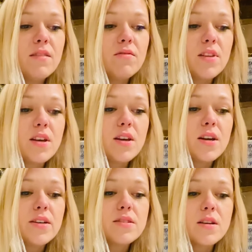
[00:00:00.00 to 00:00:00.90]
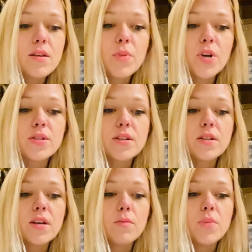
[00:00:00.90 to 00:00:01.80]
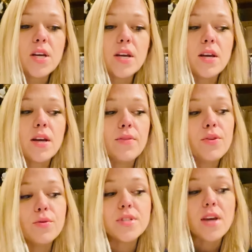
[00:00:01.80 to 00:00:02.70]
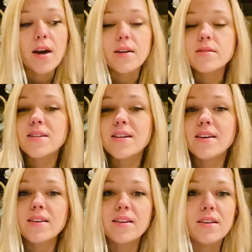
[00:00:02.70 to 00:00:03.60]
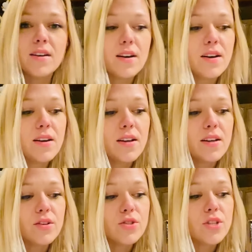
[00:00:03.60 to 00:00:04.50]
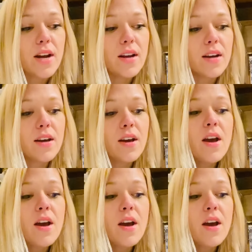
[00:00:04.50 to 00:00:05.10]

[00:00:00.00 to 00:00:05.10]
The ascendant person can be enthusiastic, uh, energetic,